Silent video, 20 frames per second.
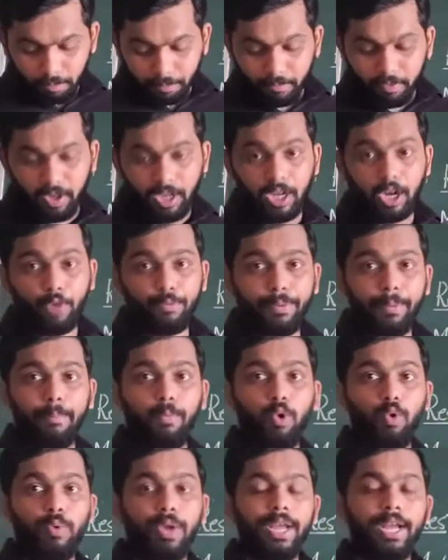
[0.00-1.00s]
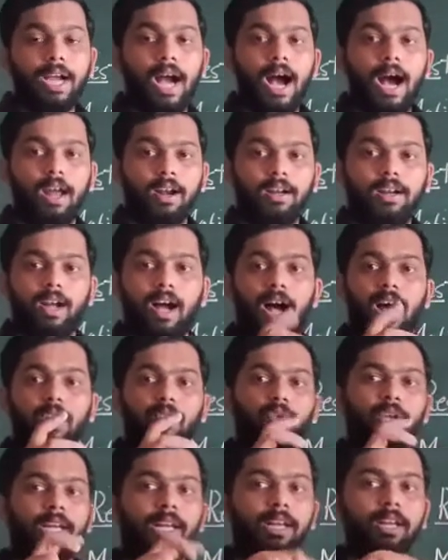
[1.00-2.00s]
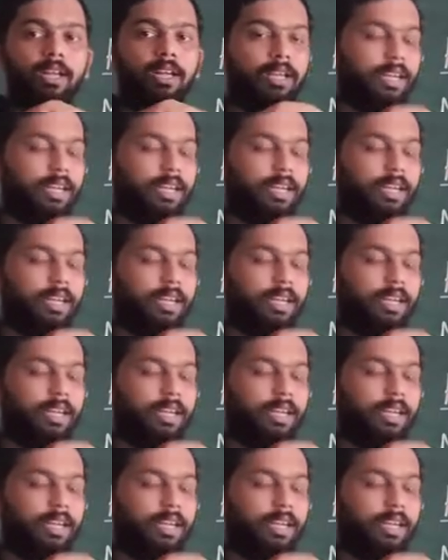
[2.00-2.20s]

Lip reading: Wheel of a moving car, car wheel.